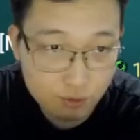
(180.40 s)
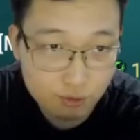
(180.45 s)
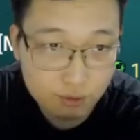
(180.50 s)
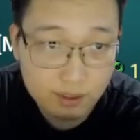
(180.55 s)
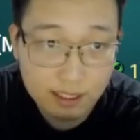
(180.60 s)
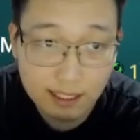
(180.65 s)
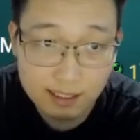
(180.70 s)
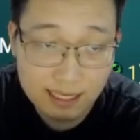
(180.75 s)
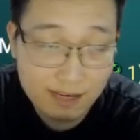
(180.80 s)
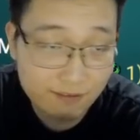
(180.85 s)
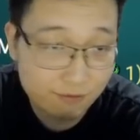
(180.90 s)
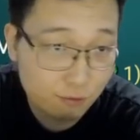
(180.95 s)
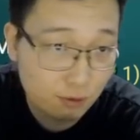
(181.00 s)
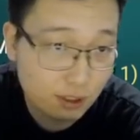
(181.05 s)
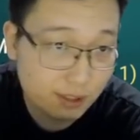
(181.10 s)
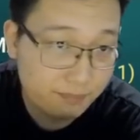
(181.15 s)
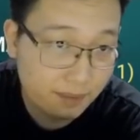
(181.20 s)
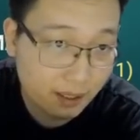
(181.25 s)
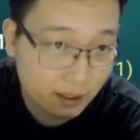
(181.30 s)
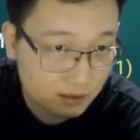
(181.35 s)
and I fully
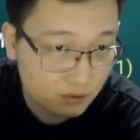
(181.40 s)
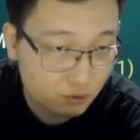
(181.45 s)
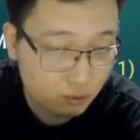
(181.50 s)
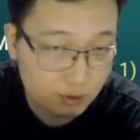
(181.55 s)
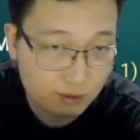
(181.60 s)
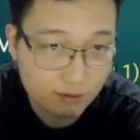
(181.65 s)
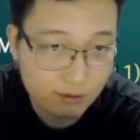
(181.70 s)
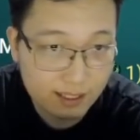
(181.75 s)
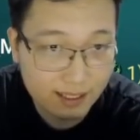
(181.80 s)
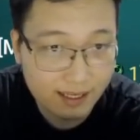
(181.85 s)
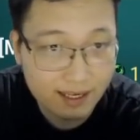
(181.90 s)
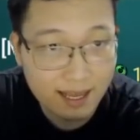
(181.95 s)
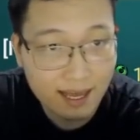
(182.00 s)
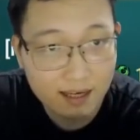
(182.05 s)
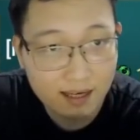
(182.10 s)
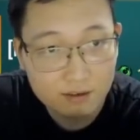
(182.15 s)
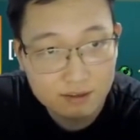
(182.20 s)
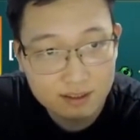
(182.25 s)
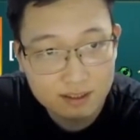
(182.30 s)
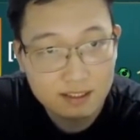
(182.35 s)
maxed Tuhanarak
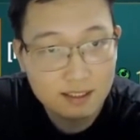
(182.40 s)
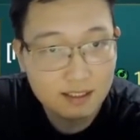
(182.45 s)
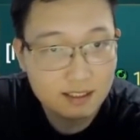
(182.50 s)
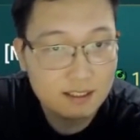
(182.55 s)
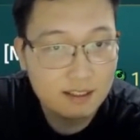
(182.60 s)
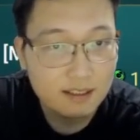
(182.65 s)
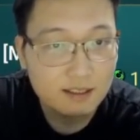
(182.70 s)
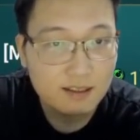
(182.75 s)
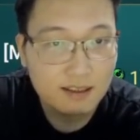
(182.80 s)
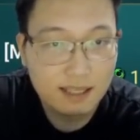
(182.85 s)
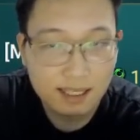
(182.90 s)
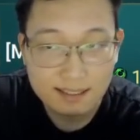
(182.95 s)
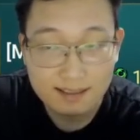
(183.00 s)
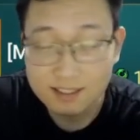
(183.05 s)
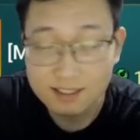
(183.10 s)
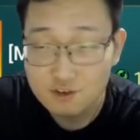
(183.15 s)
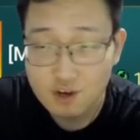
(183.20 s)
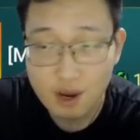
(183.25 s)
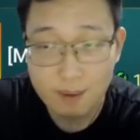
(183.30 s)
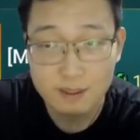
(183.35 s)
out. Like
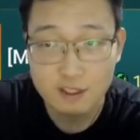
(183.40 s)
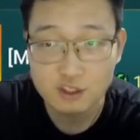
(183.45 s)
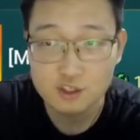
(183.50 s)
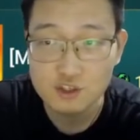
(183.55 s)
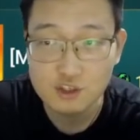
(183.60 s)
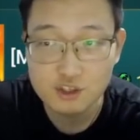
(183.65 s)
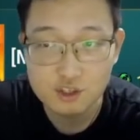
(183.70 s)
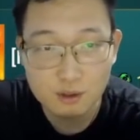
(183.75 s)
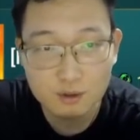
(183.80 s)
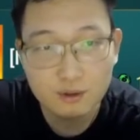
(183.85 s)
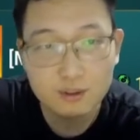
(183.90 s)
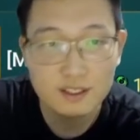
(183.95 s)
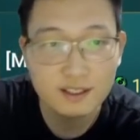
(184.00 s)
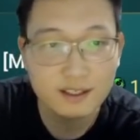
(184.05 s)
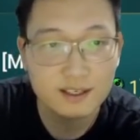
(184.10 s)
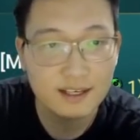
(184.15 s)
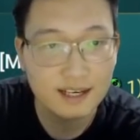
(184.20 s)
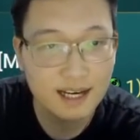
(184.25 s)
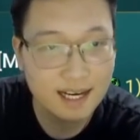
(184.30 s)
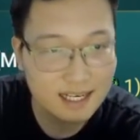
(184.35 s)
this champion is so good
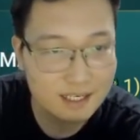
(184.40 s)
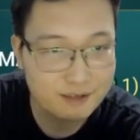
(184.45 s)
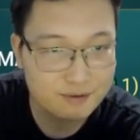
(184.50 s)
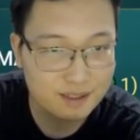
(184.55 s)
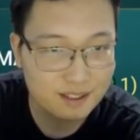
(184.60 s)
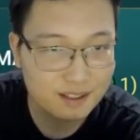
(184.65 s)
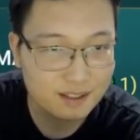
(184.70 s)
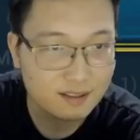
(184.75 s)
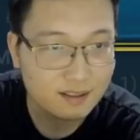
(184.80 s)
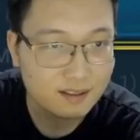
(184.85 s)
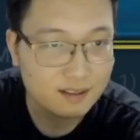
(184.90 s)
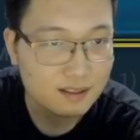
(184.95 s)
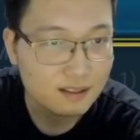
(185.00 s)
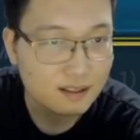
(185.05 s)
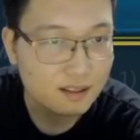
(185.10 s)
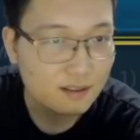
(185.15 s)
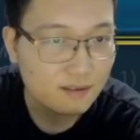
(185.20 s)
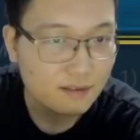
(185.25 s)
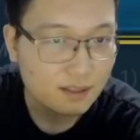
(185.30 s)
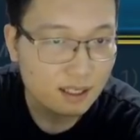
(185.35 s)
in Hydra.
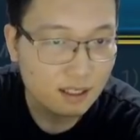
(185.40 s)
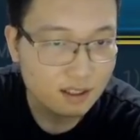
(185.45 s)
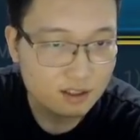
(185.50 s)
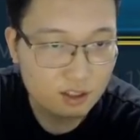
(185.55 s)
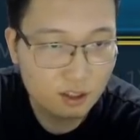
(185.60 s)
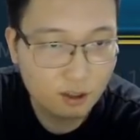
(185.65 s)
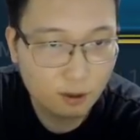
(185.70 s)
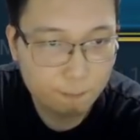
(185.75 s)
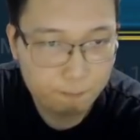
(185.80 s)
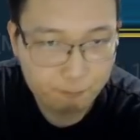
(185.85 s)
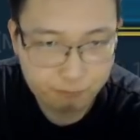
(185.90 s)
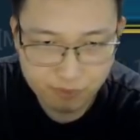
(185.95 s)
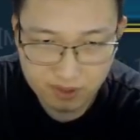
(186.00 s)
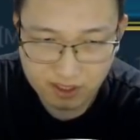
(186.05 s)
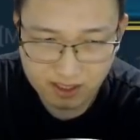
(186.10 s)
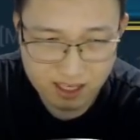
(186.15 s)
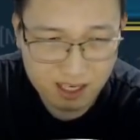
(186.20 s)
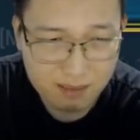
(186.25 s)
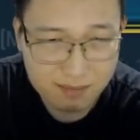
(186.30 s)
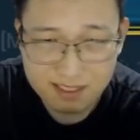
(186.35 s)
So the
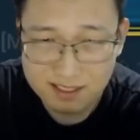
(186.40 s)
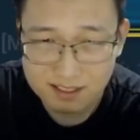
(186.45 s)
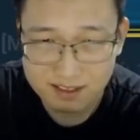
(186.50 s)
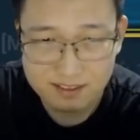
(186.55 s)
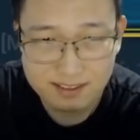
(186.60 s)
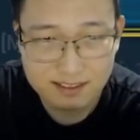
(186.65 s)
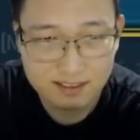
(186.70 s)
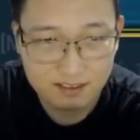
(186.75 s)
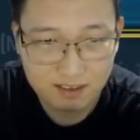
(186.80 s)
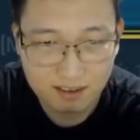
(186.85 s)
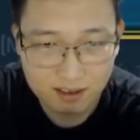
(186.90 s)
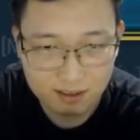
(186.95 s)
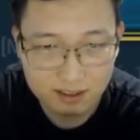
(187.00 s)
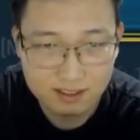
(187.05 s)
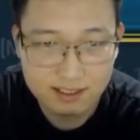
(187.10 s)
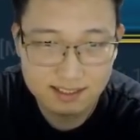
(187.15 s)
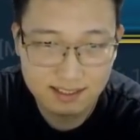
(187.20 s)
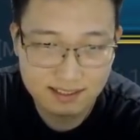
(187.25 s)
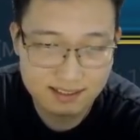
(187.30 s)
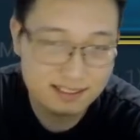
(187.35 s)
comp is look looks
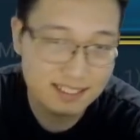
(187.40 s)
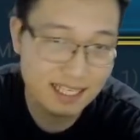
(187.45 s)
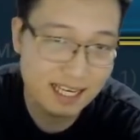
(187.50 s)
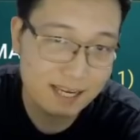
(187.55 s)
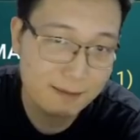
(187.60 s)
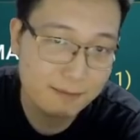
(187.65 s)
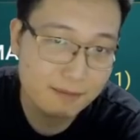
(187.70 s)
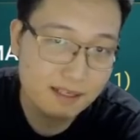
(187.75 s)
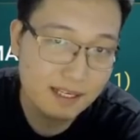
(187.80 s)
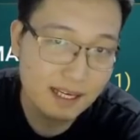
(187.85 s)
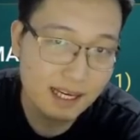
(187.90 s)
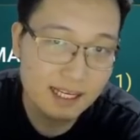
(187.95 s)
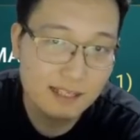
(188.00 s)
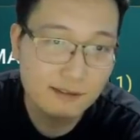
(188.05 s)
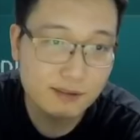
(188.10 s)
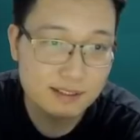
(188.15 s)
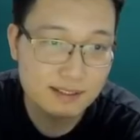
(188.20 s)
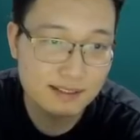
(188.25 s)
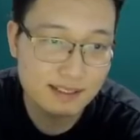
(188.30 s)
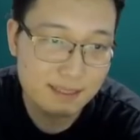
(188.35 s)
the same.
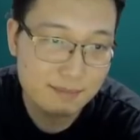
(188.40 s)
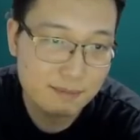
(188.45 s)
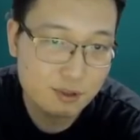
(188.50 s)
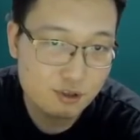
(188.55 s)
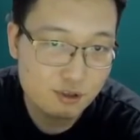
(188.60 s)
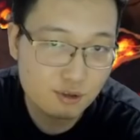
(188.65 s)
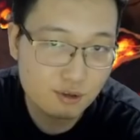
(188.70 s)
Anyways, let me show you